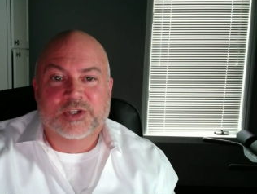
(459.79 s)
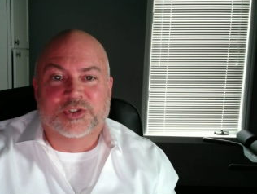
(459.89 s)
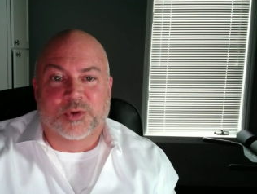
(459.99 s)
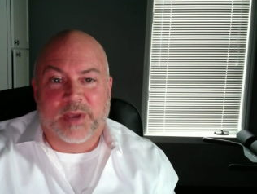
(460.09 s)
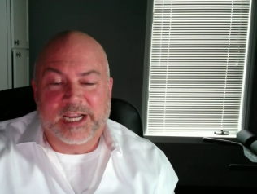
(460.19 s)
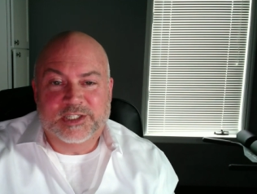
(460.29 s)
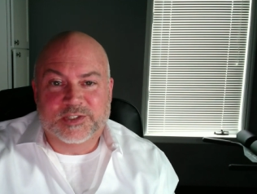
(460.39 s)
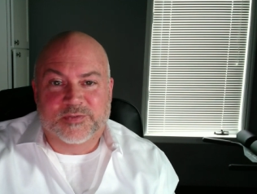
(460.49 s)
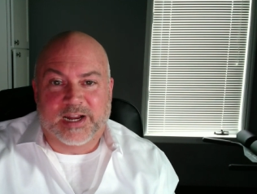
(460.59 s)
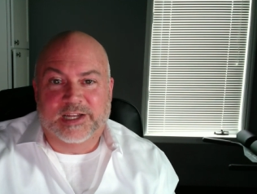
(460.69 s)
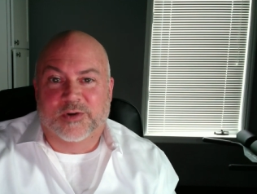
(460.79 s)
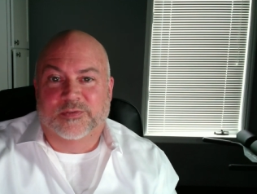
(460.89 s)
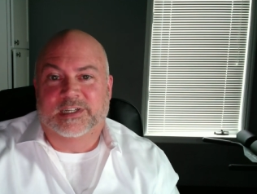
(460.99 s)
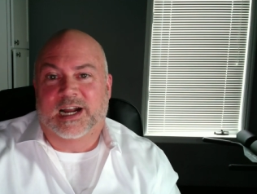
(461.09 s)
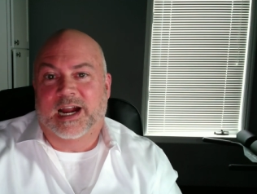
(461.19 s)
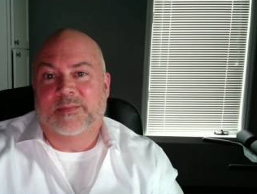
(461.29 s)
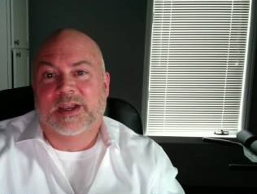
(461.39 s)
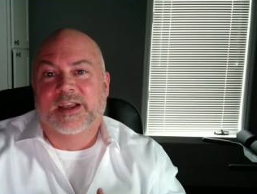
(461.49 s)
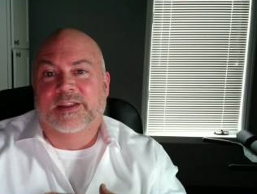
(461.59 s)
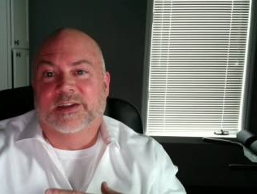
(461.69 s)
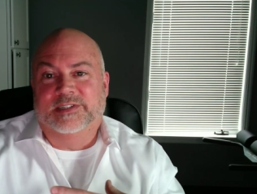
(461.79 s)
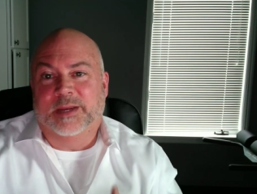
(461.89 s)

So patients find that over time, they'll